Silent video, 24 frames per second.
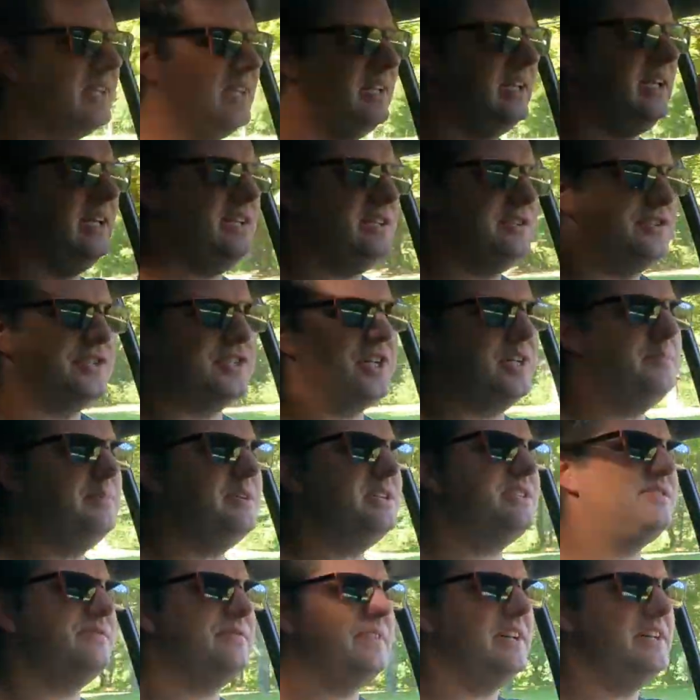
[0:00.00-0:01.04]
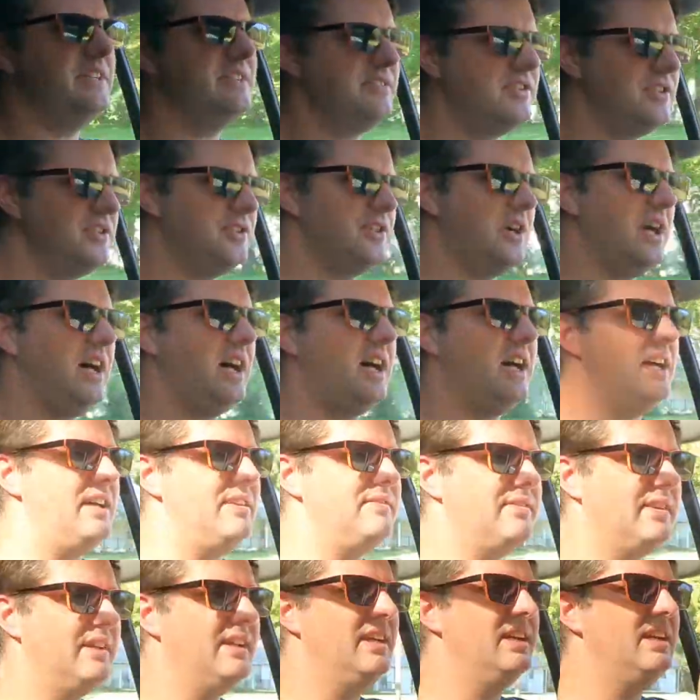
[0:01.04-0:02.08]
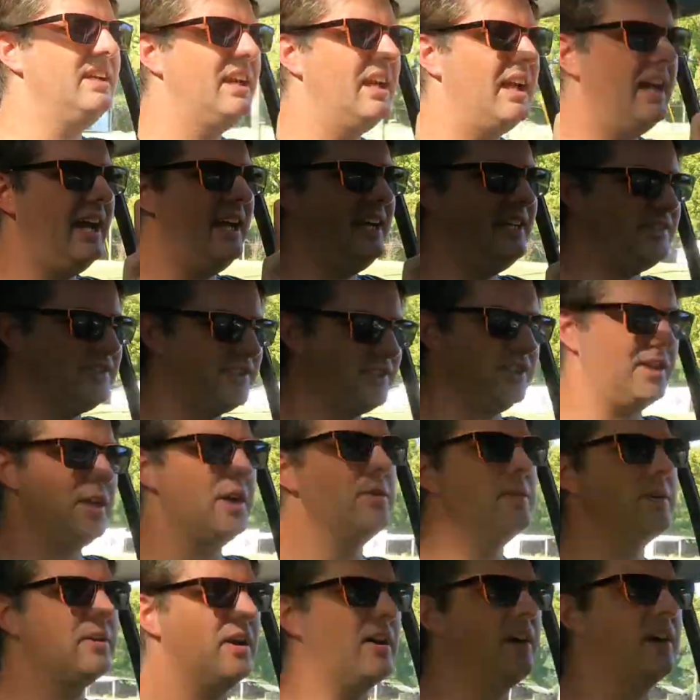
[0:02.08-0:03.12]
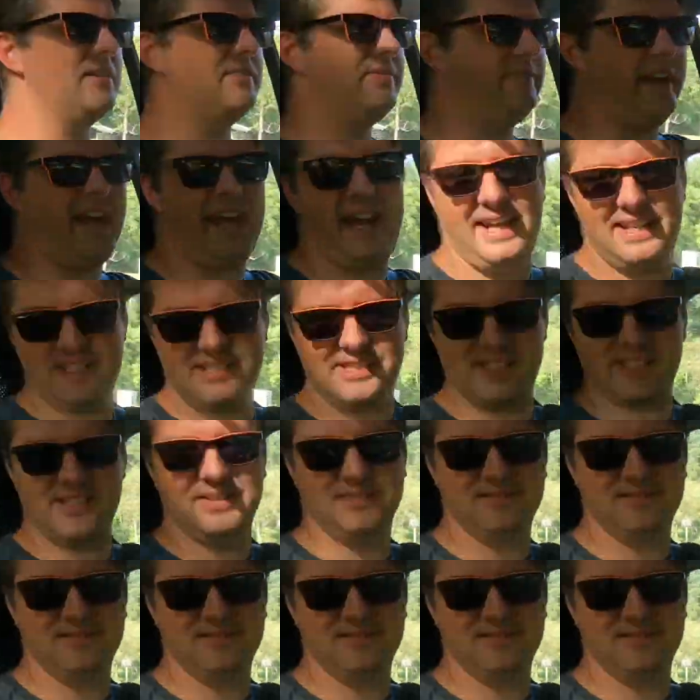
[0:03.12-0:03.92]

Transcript: is so much fun to drive a slow car fast.